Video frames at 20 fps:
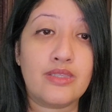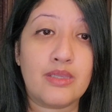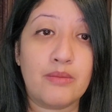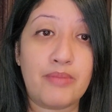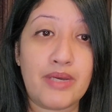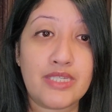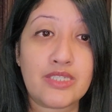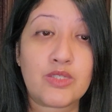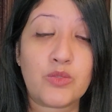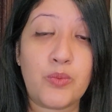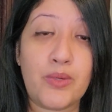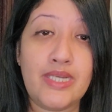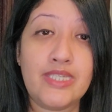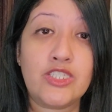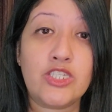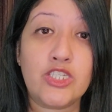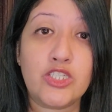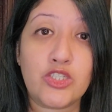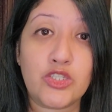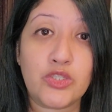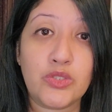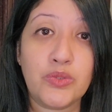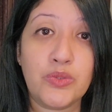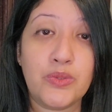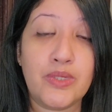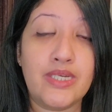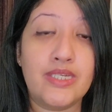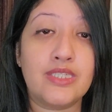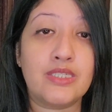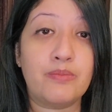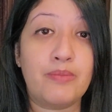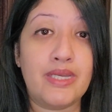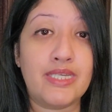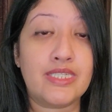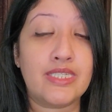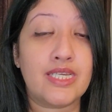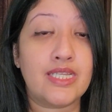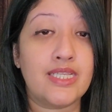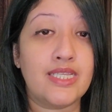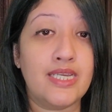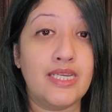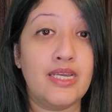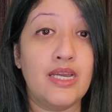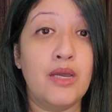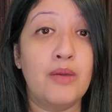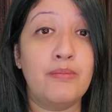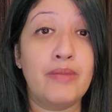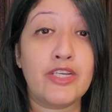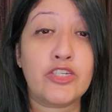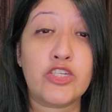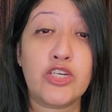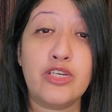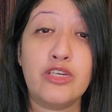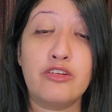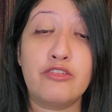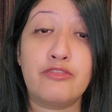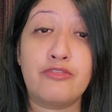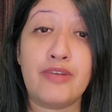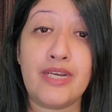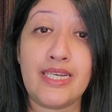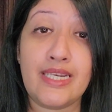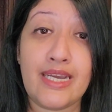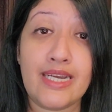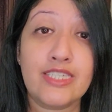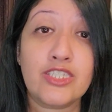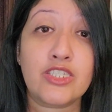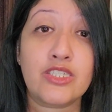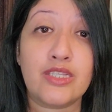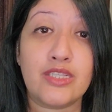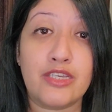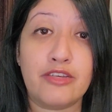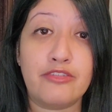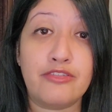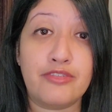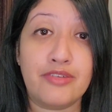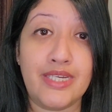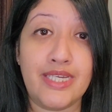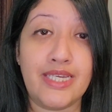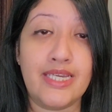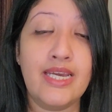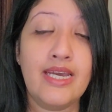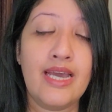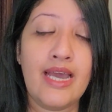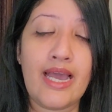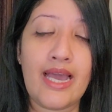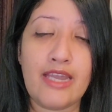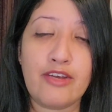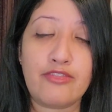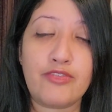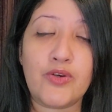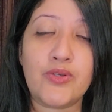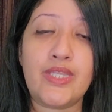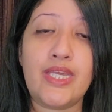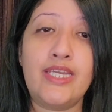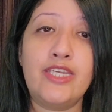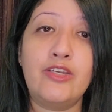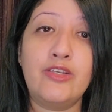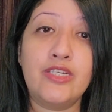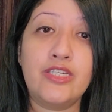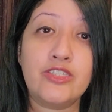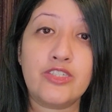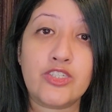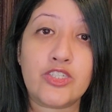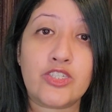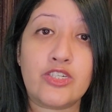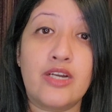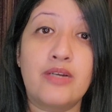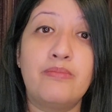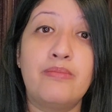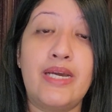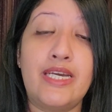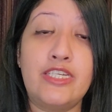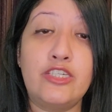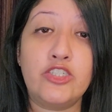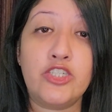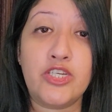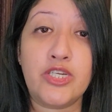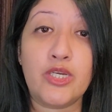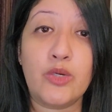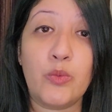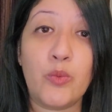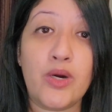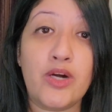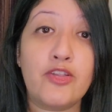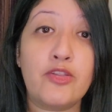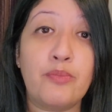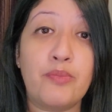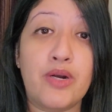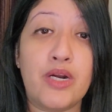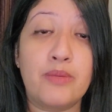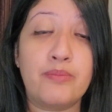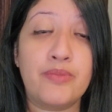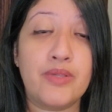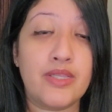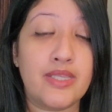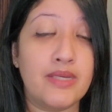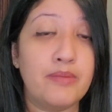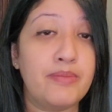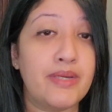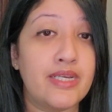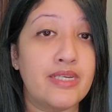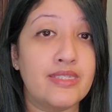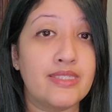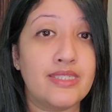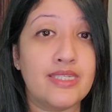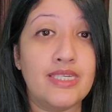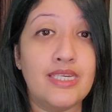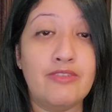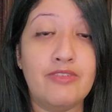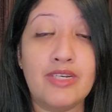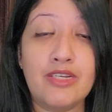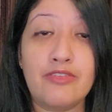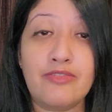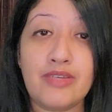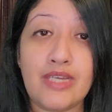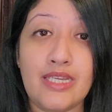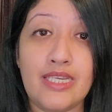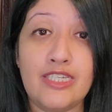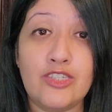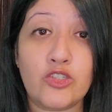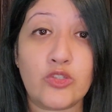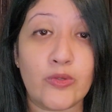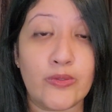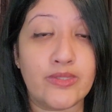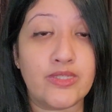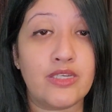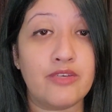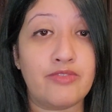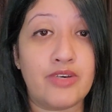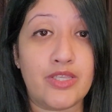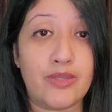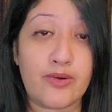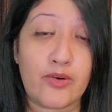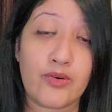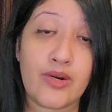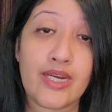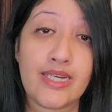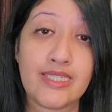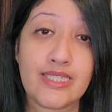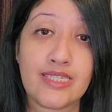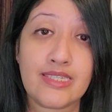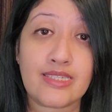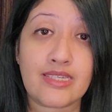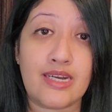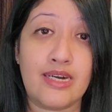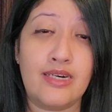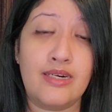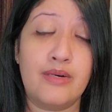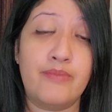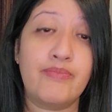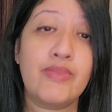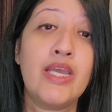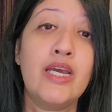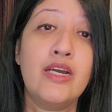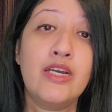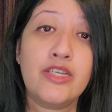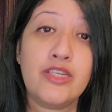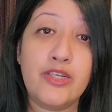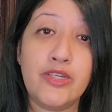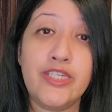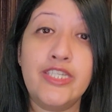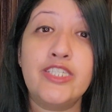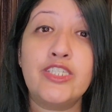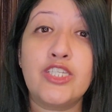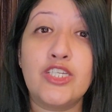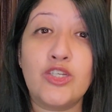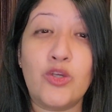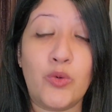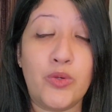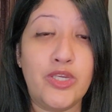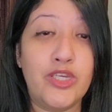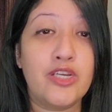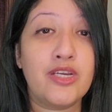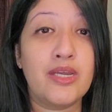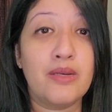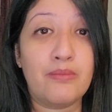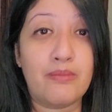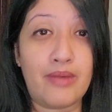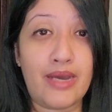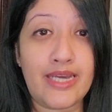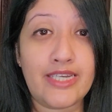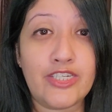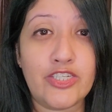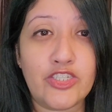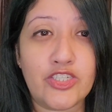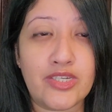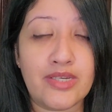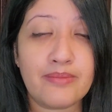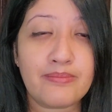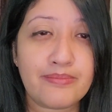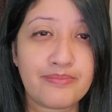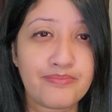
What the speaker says: the best way to do is basically make sure you're financially free. And for that, you need to start managing your wealth properly, because even if any sorts of other crises come, you need to know you can manage it.